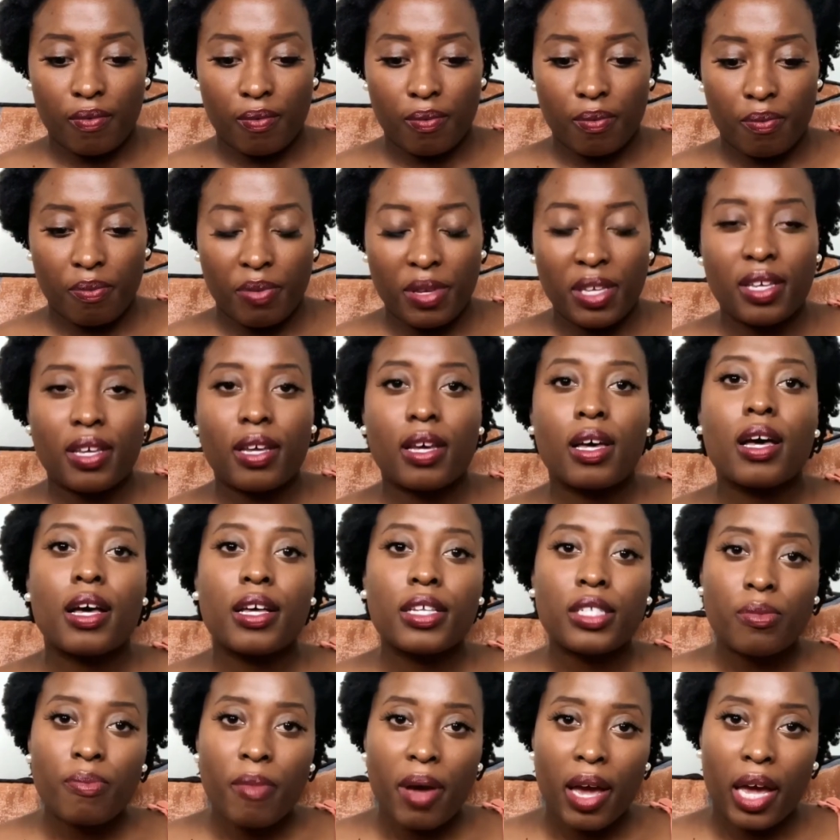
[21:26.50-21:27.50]

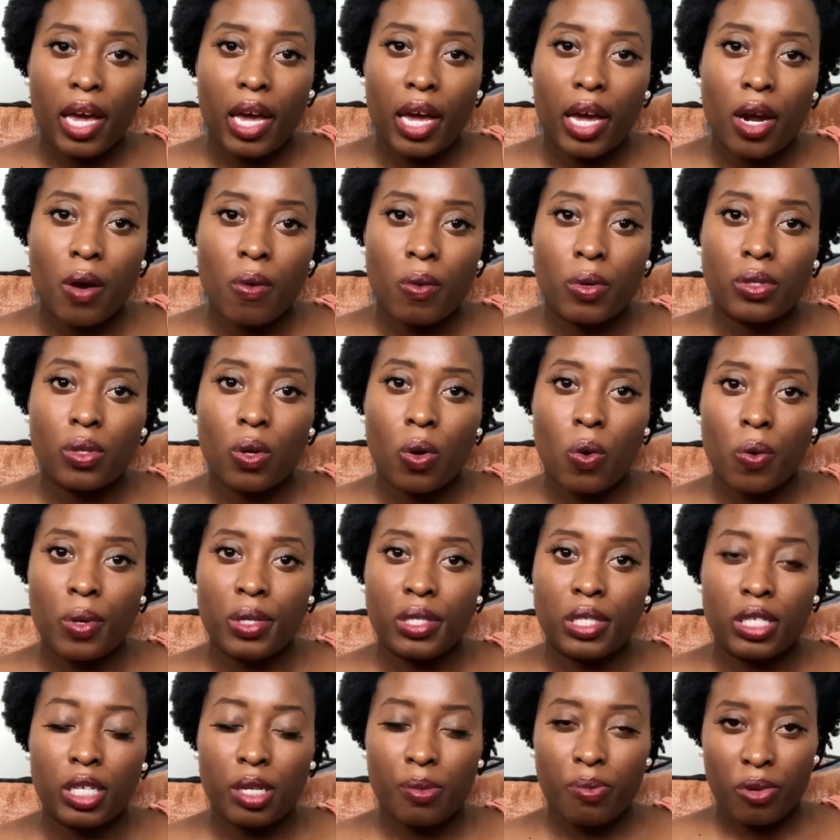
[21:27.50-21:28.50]
because my hair was always
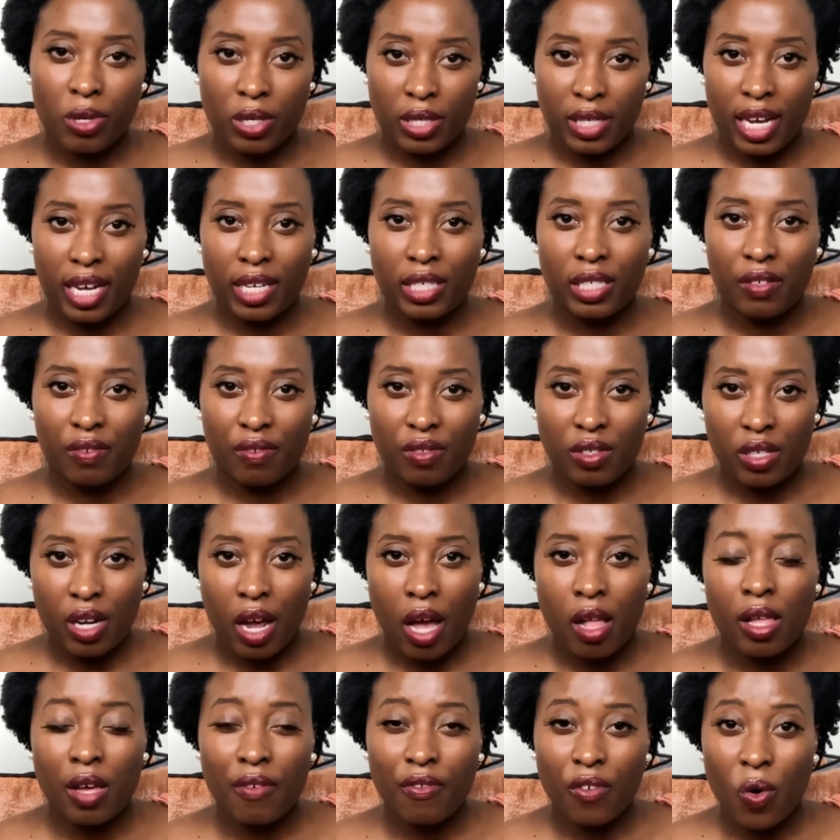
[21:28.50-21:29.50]
in a protective
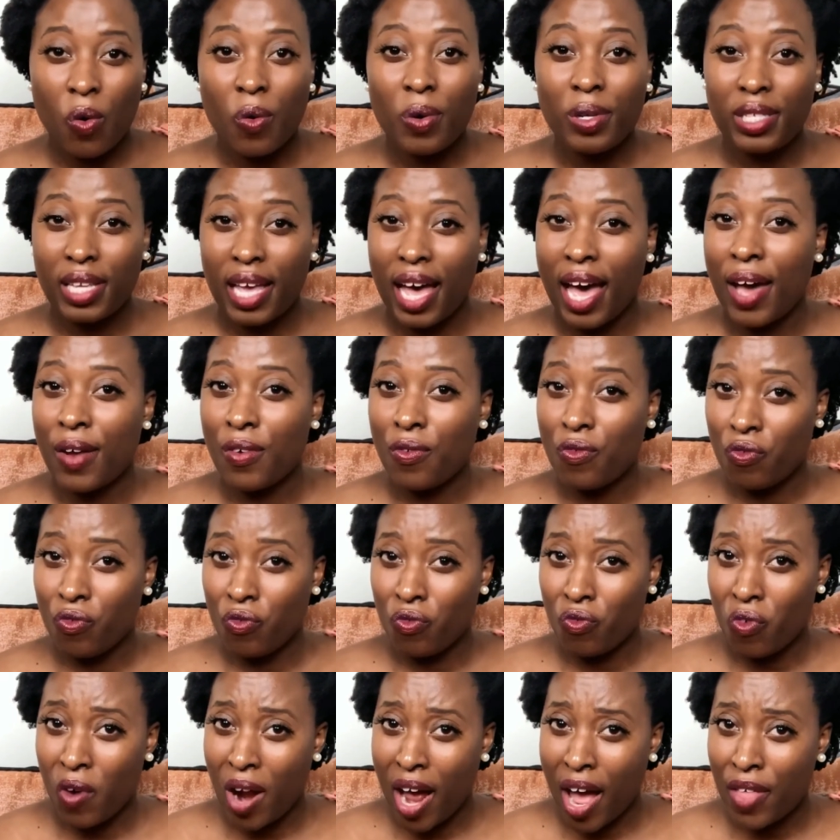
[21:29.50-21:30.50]
style, I've always had
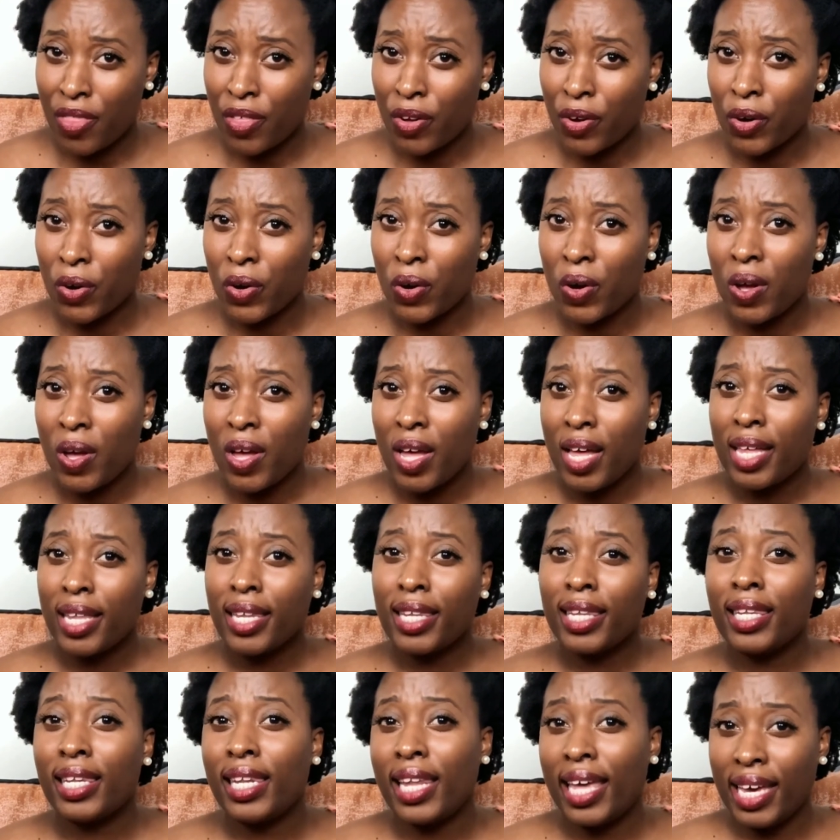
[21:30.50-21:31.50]
rather
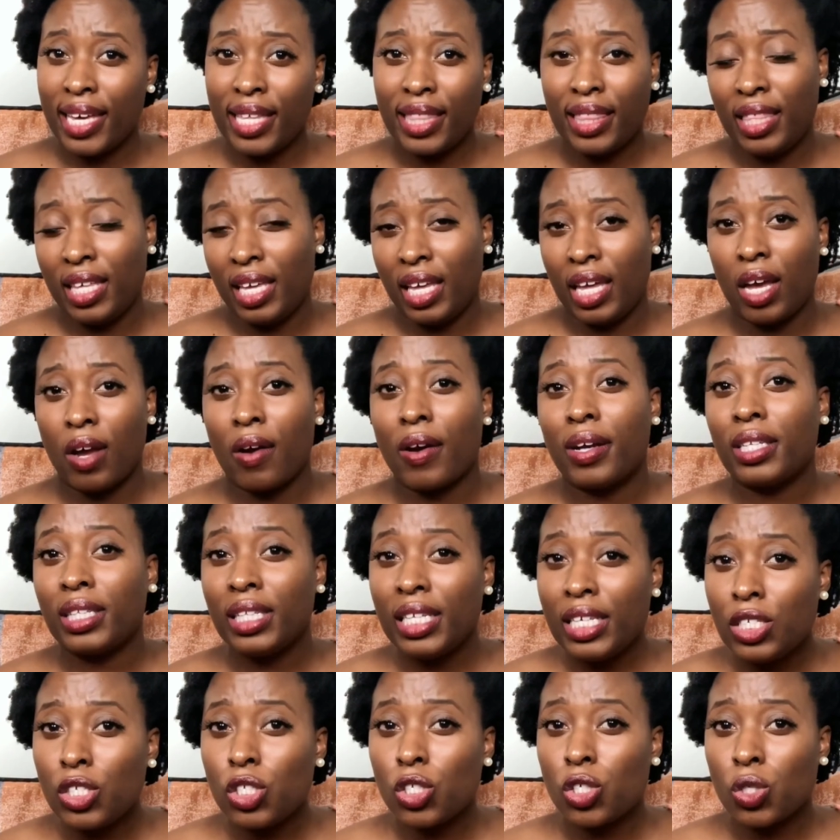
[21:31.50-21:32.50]
lengthy hair, at
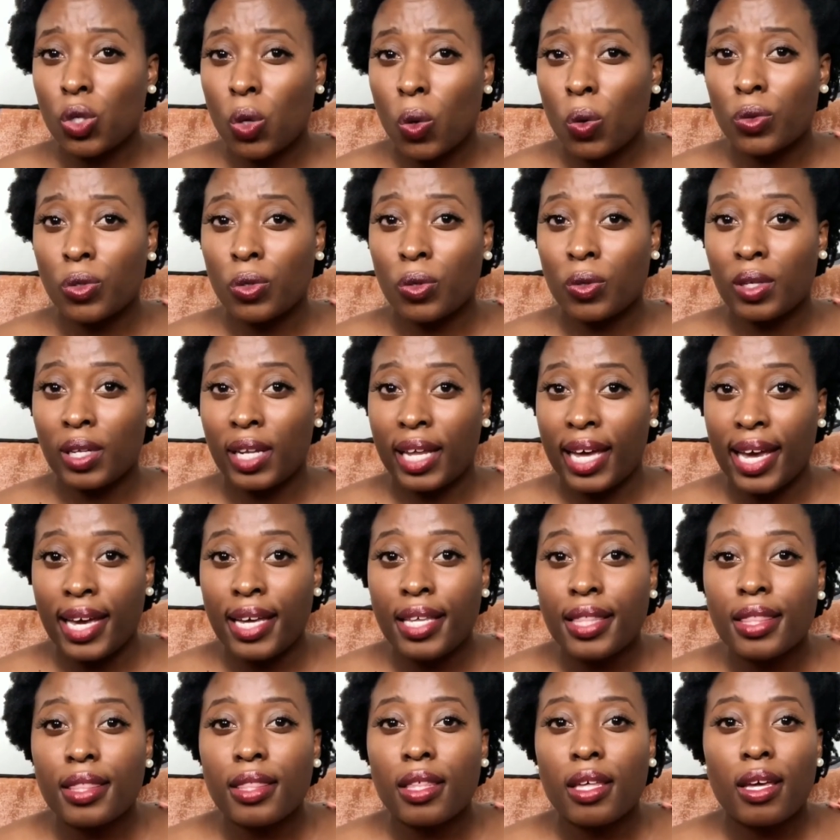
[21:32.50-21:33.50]
least shoulder
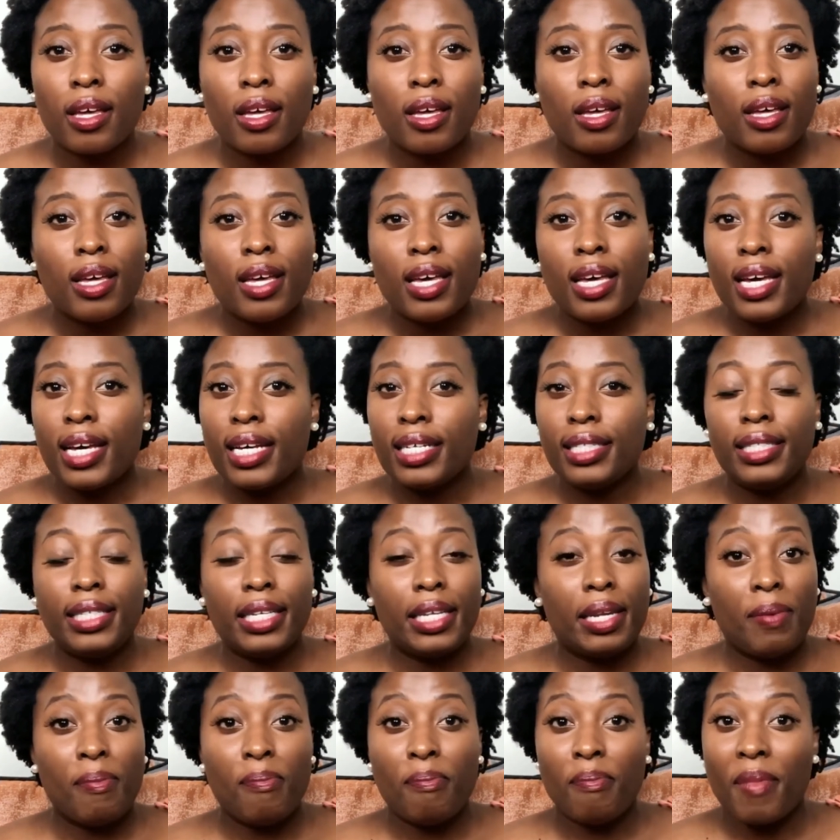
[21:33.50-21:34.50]
length. It
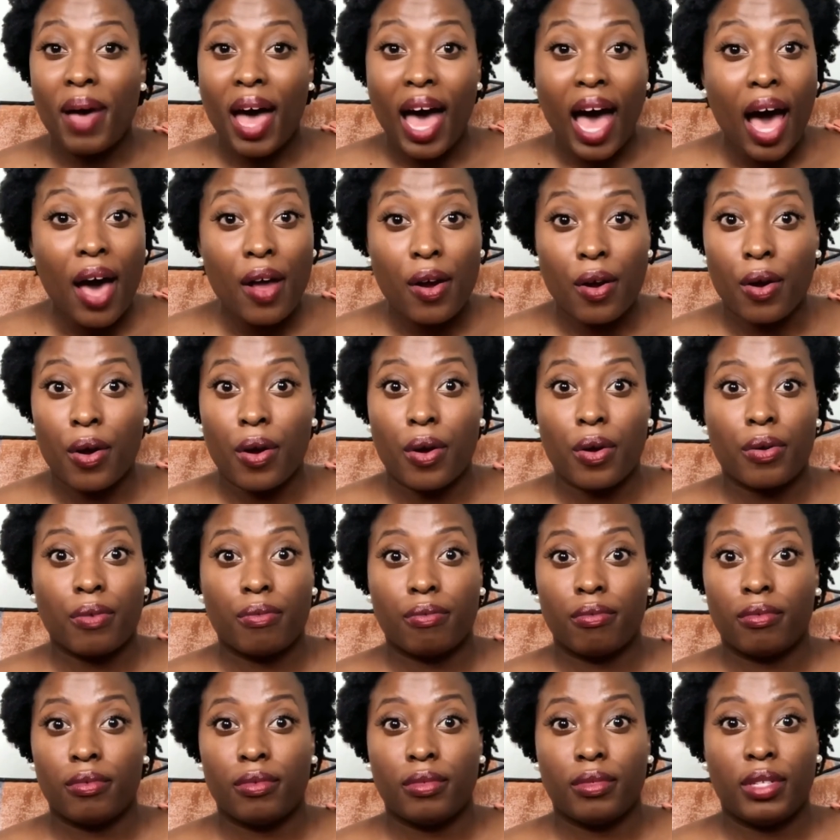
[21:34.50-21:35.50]
didn't matter
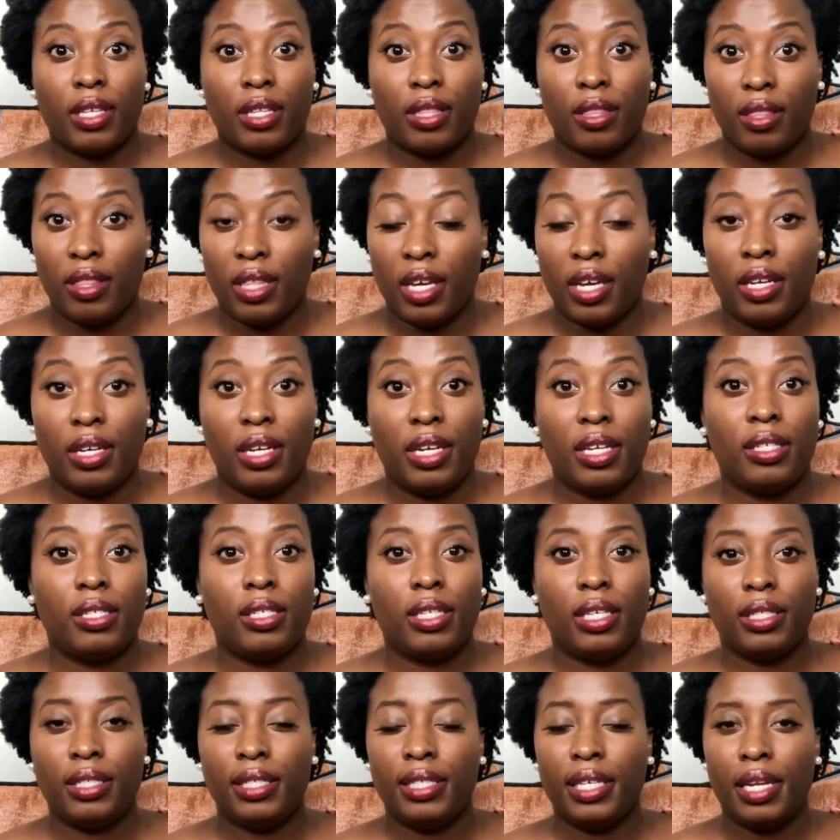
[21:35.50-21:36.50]
the thickness,
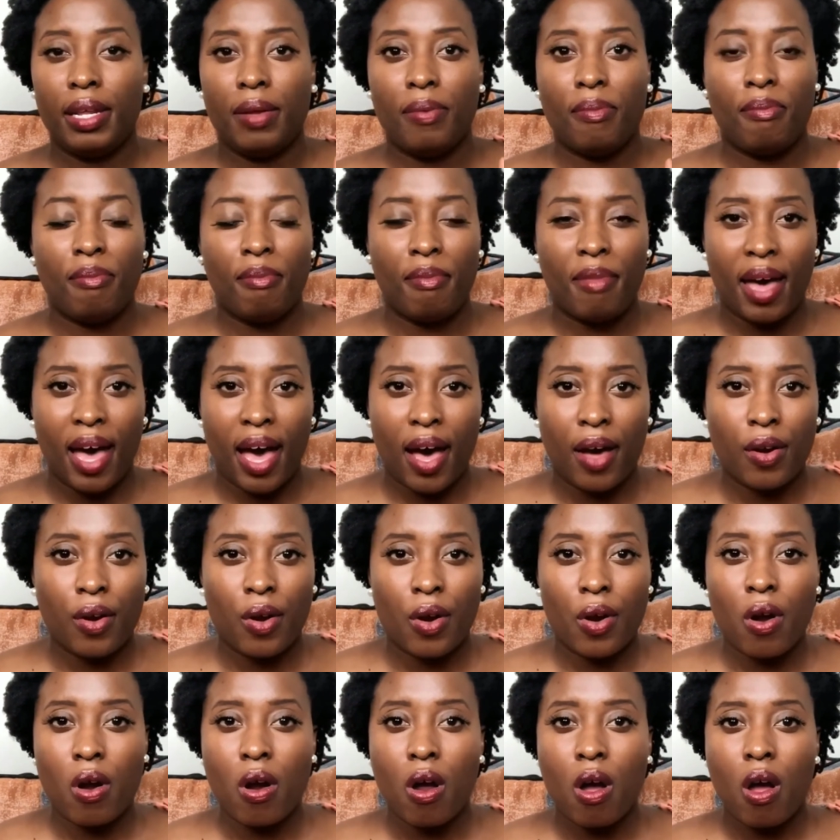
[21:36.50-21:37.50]
it didn't matter